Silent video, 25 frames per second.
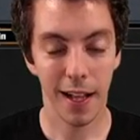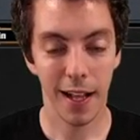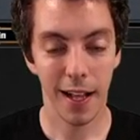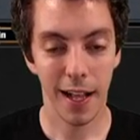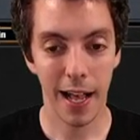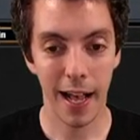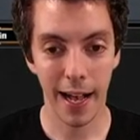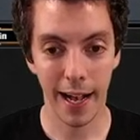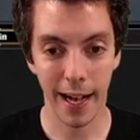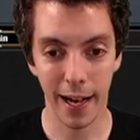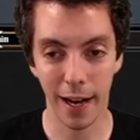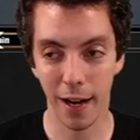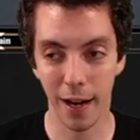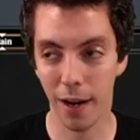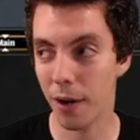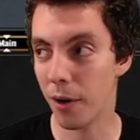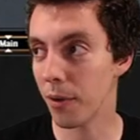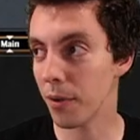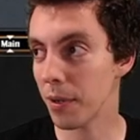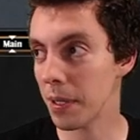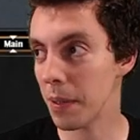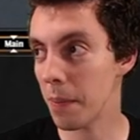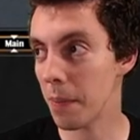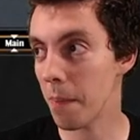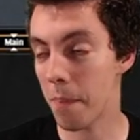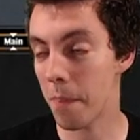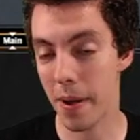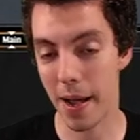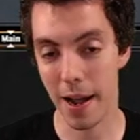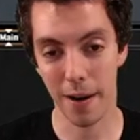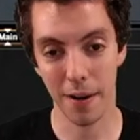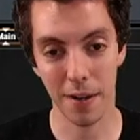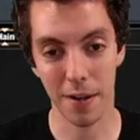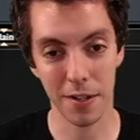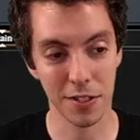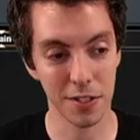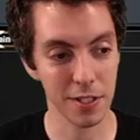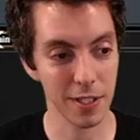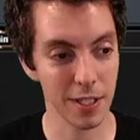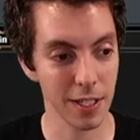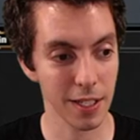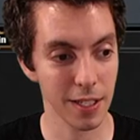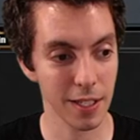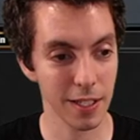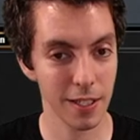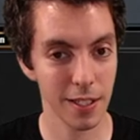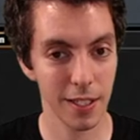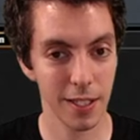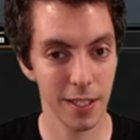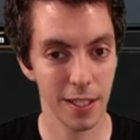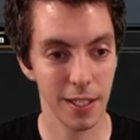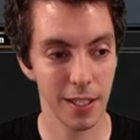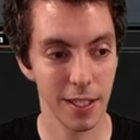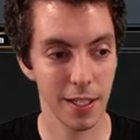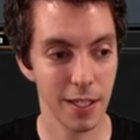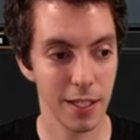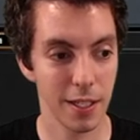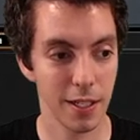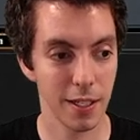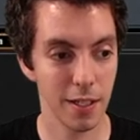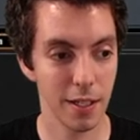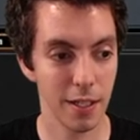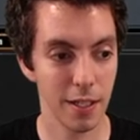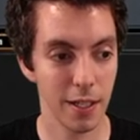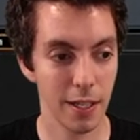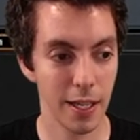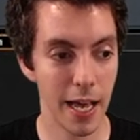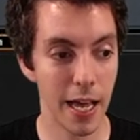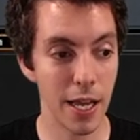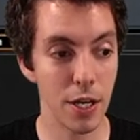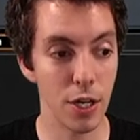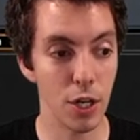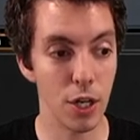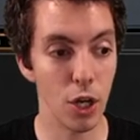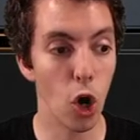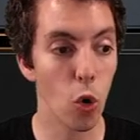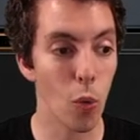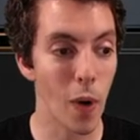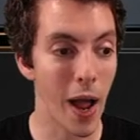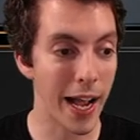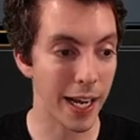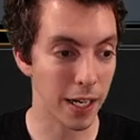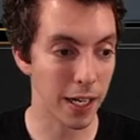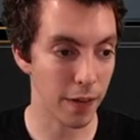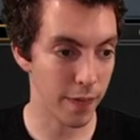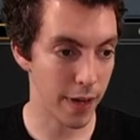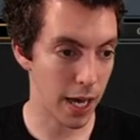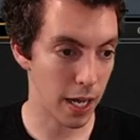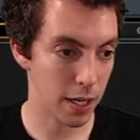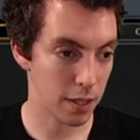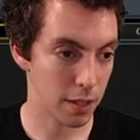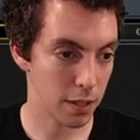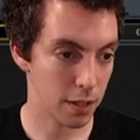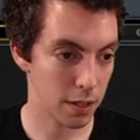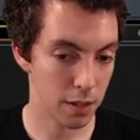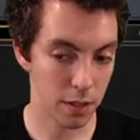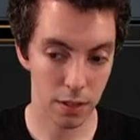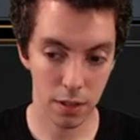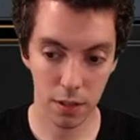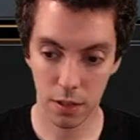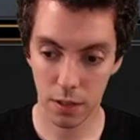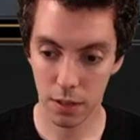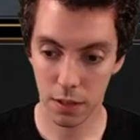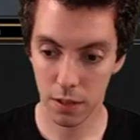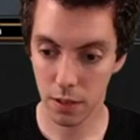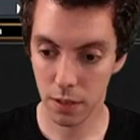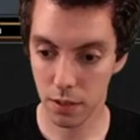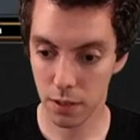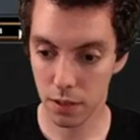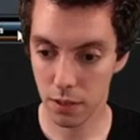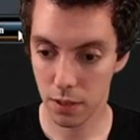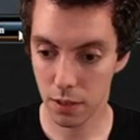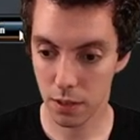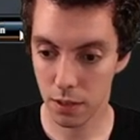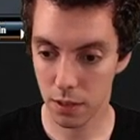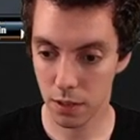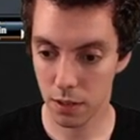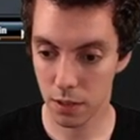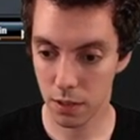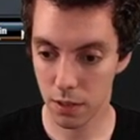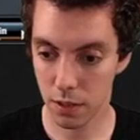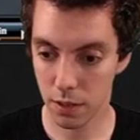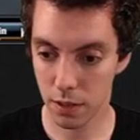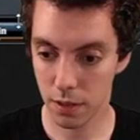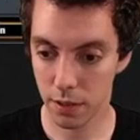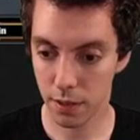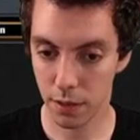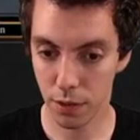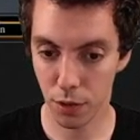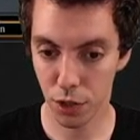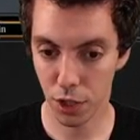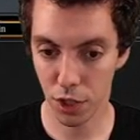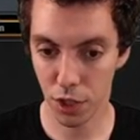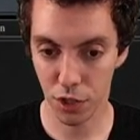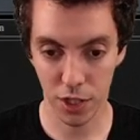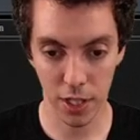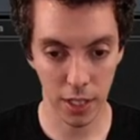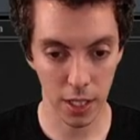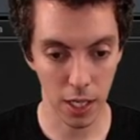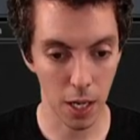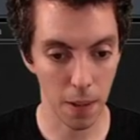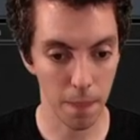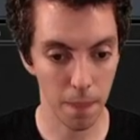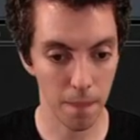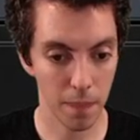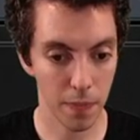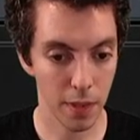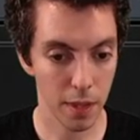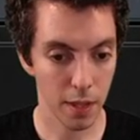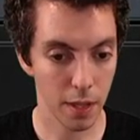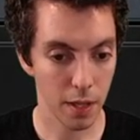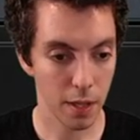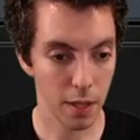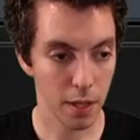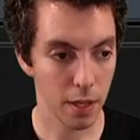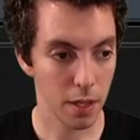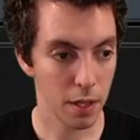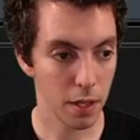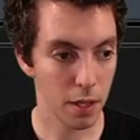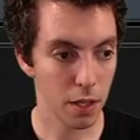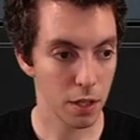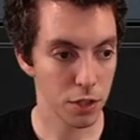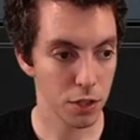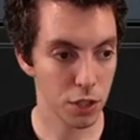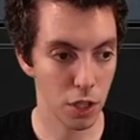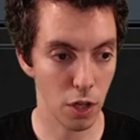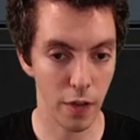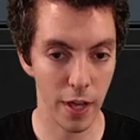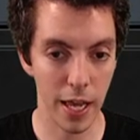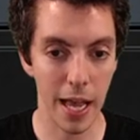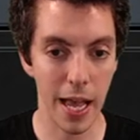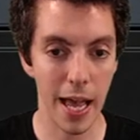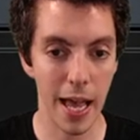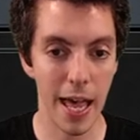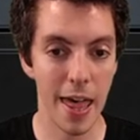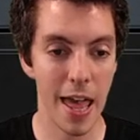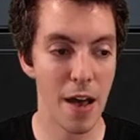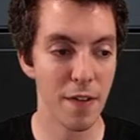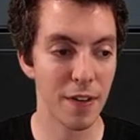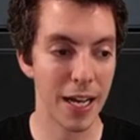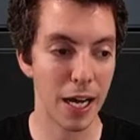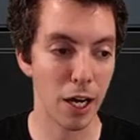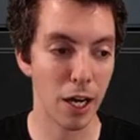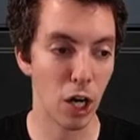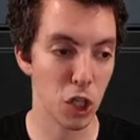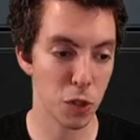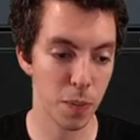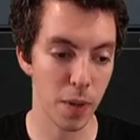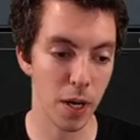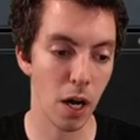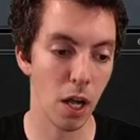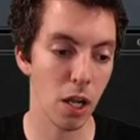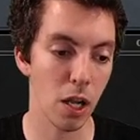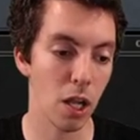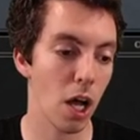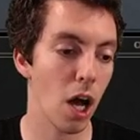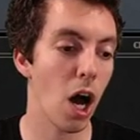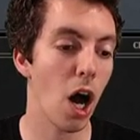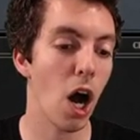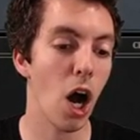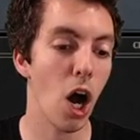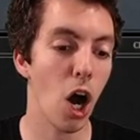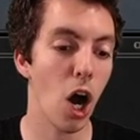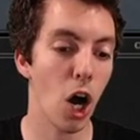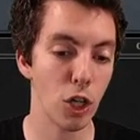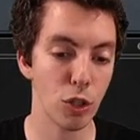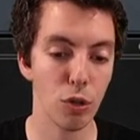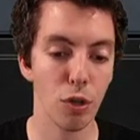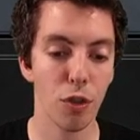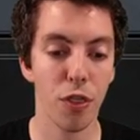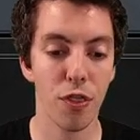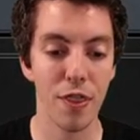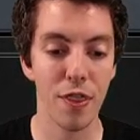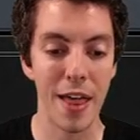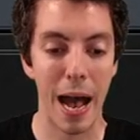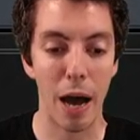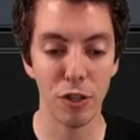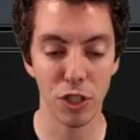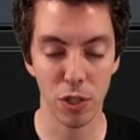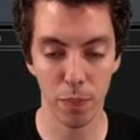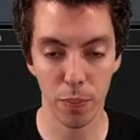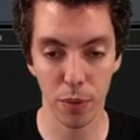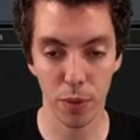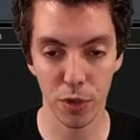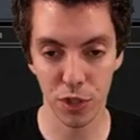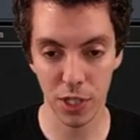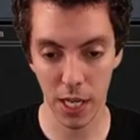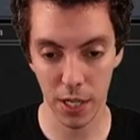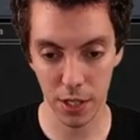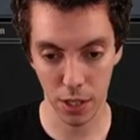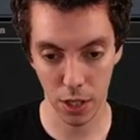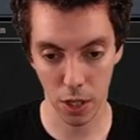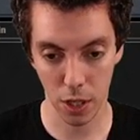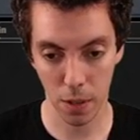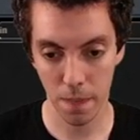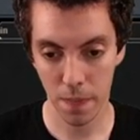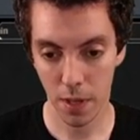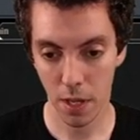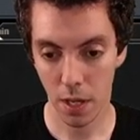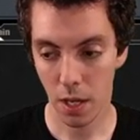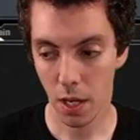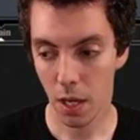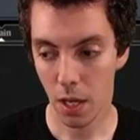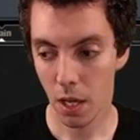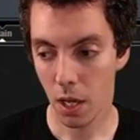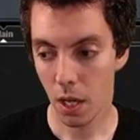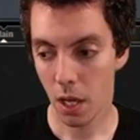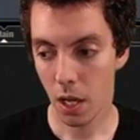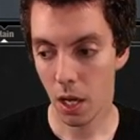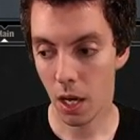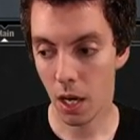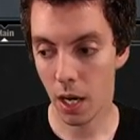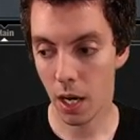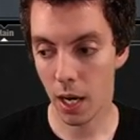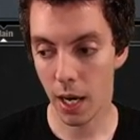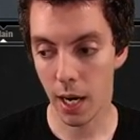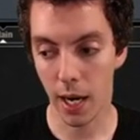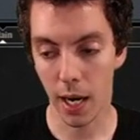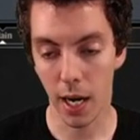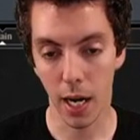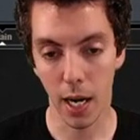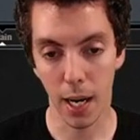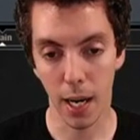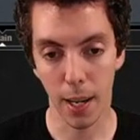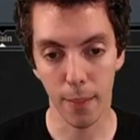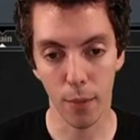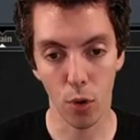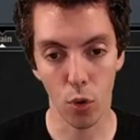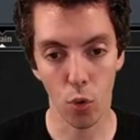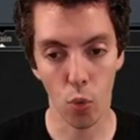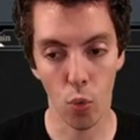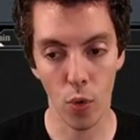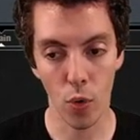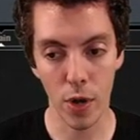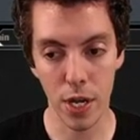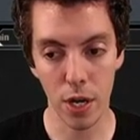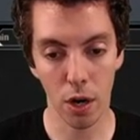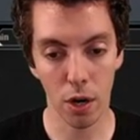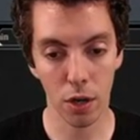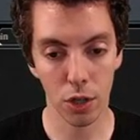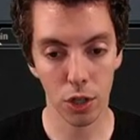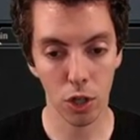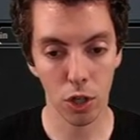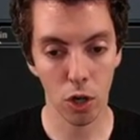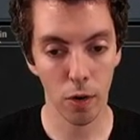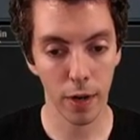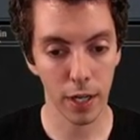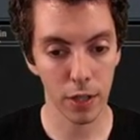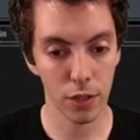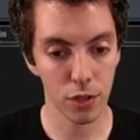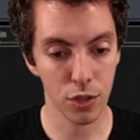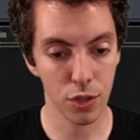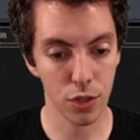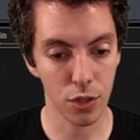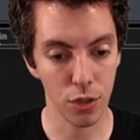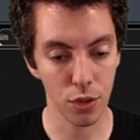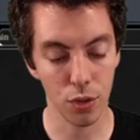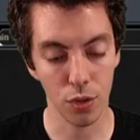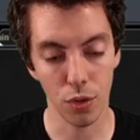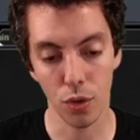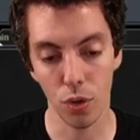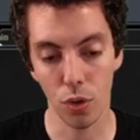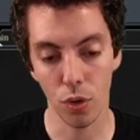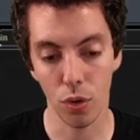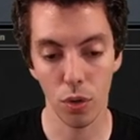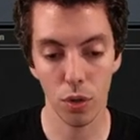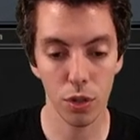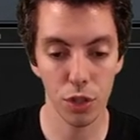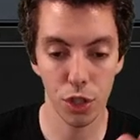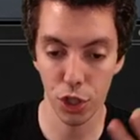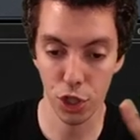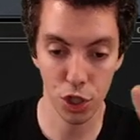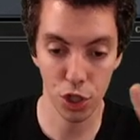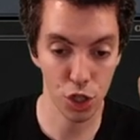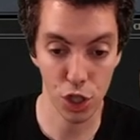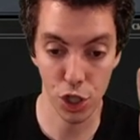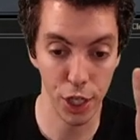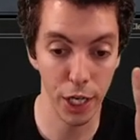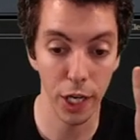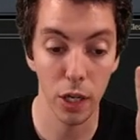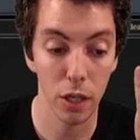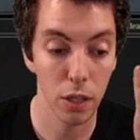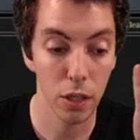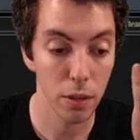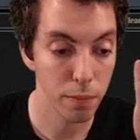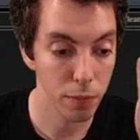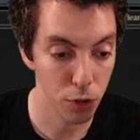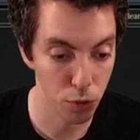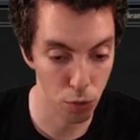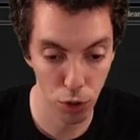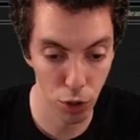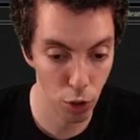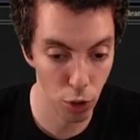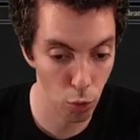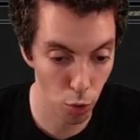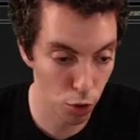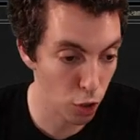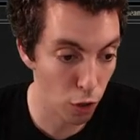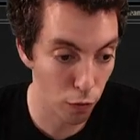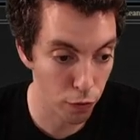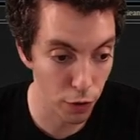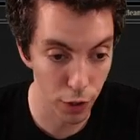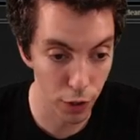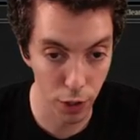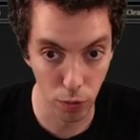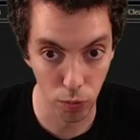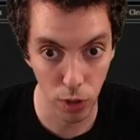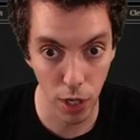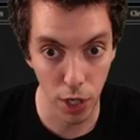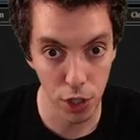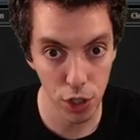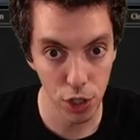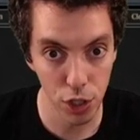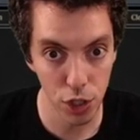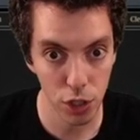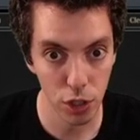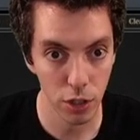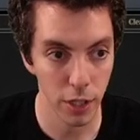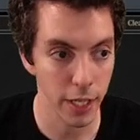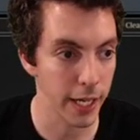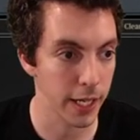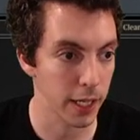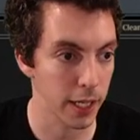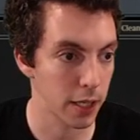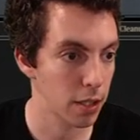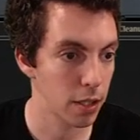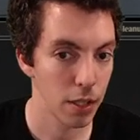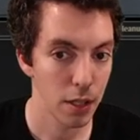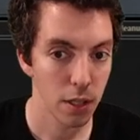How embarrassing. And no Ragavan. I was going to say go. So they have counterspell 100,000% here. Um, we are going to just chill because we're, we're no freaking rush. Like,